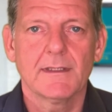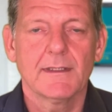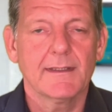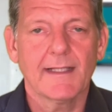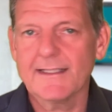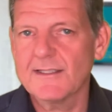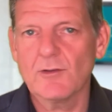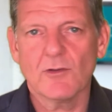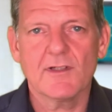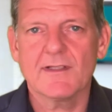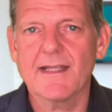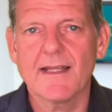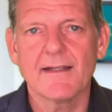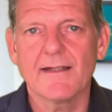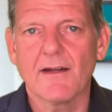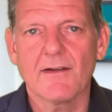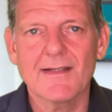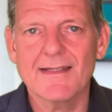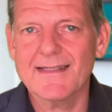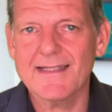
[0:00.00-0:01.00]
That's not to say they
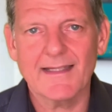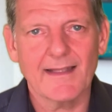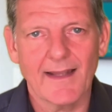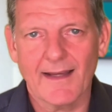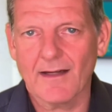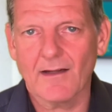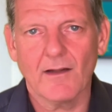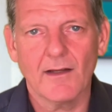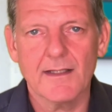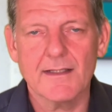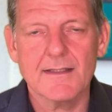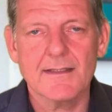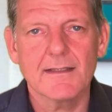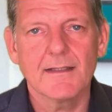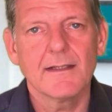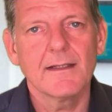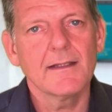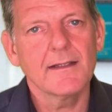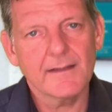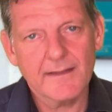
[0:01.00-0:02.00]
don't see their clients,
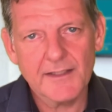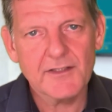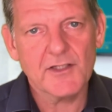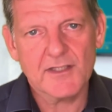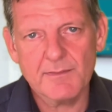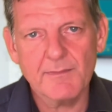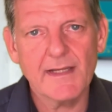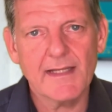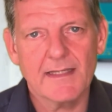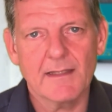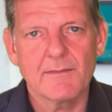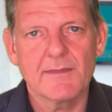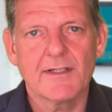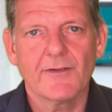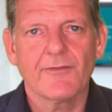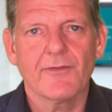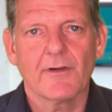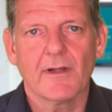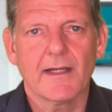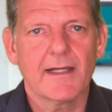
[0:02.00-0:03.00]
they just meet them
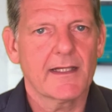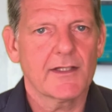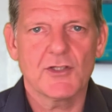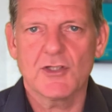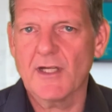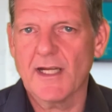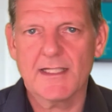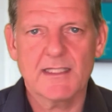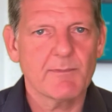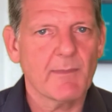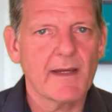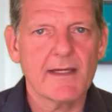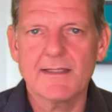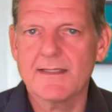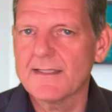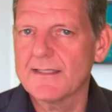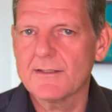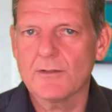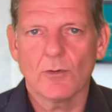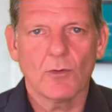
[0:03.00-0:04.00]
differently in shared
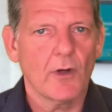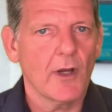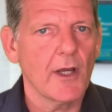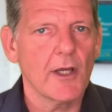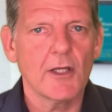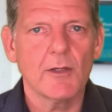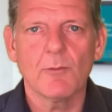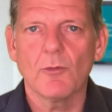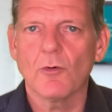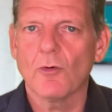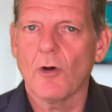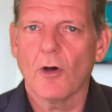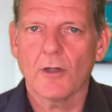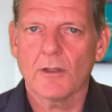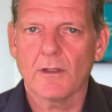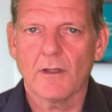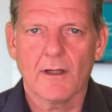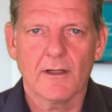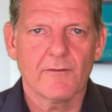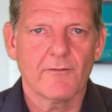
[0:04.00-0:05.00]
spaces or home or
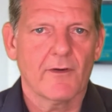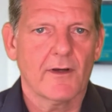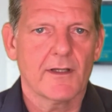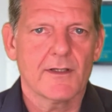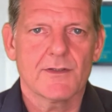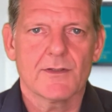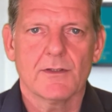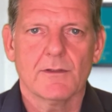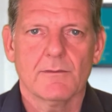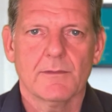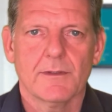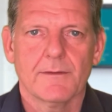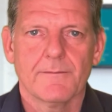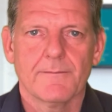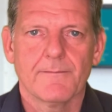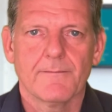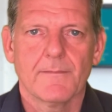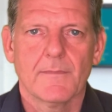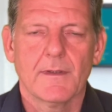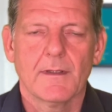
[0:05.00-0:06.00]
online via Zoom.
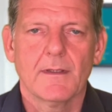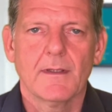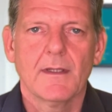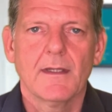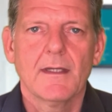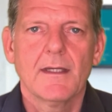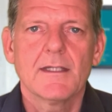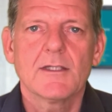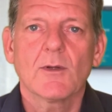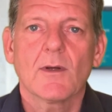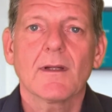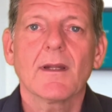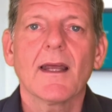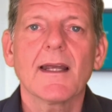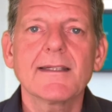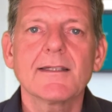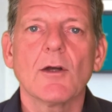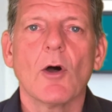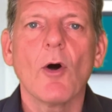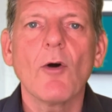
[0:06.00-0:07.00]
So I'd
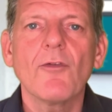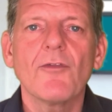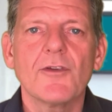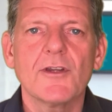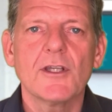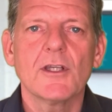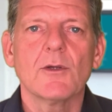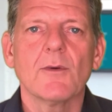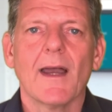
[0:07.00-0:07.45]
like to offer you